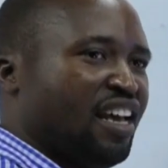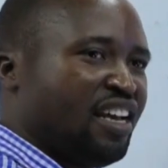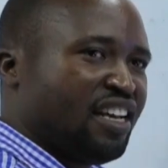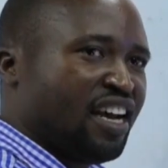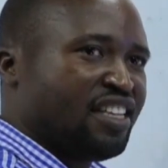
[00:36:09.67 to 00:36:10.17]

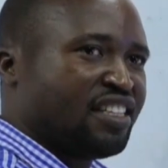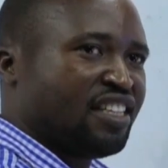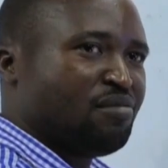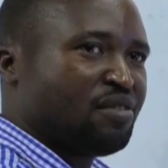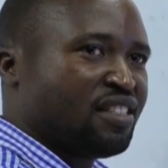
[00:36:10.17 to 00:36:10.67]
n
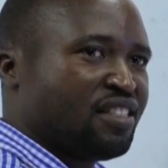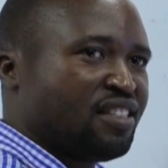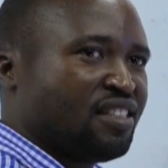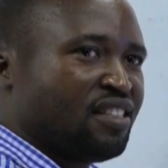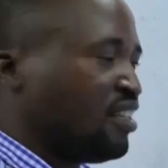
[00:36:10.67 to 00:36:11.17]
items,
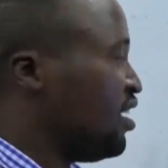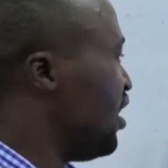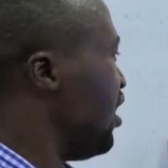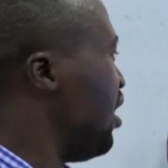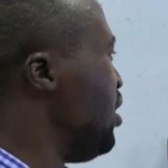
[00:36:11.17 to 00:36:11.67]

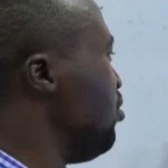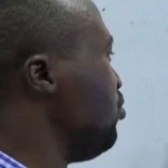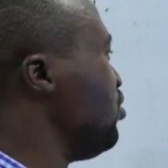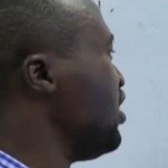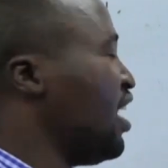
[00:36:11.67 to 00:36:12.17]
you
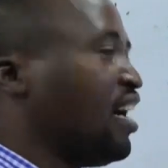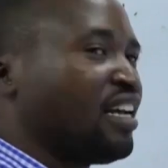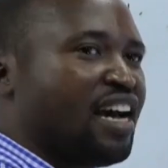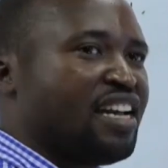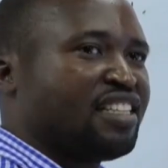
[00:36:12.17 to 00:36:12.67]
choose
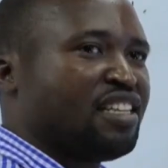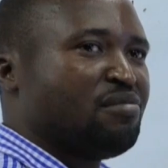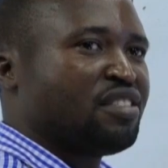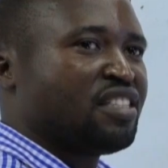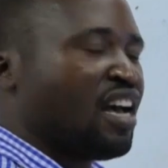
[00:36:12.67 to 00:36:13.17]
R
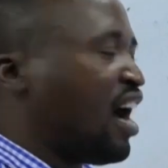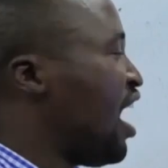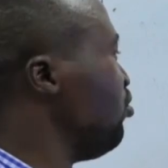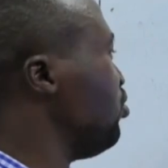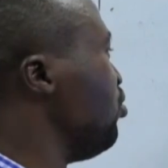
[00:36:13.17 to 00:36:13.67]
items
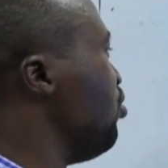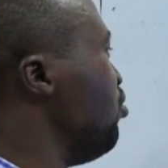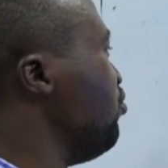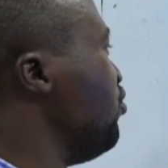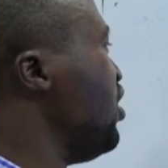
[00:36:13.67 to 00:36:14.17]
out
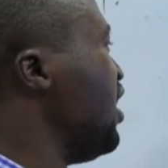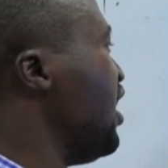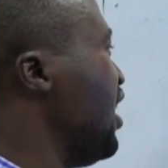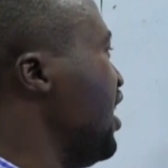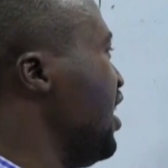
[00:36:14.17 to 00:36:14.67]
of
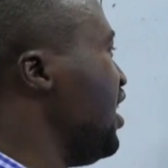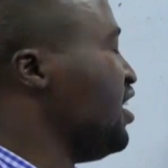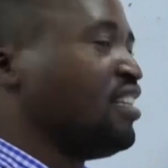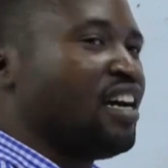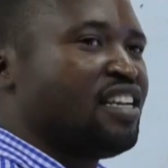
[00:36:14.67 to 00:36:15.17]

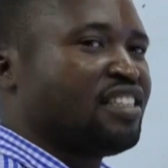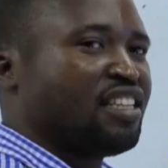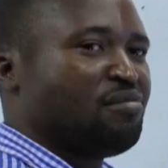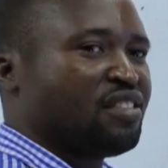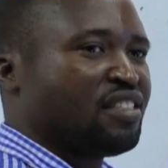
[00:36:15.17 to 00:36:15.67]
n
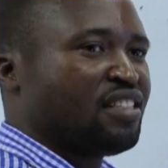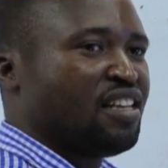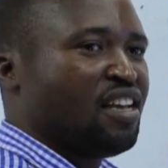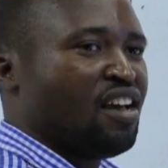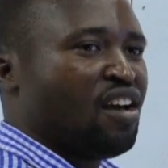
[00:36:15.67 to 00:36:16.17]
items
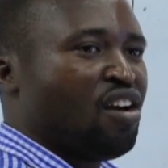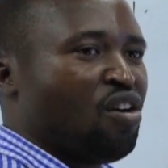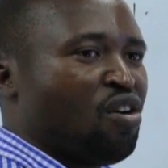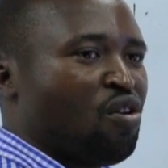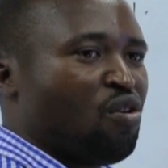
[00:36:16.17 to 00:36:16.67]

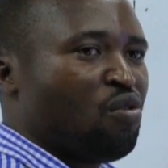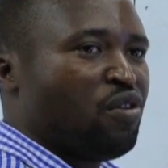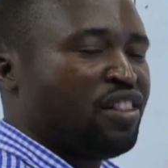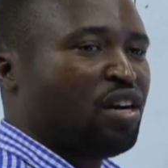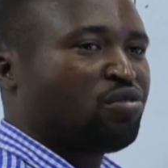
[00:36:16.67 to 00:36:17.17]

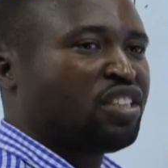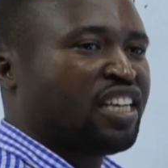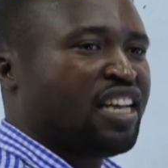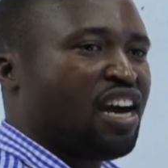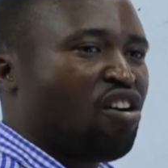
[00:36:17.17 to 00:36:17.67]
without
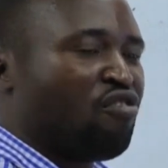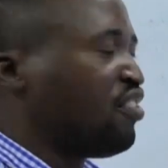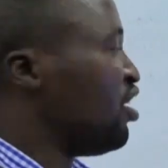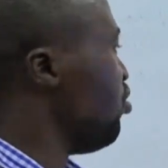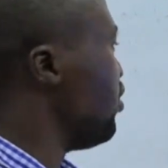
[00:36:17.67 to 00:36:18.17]
care of
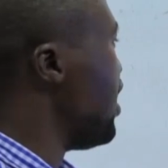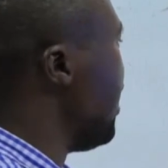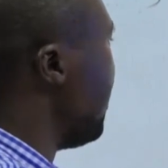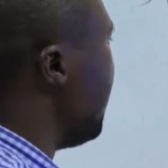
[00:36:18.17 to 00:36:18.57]
the order,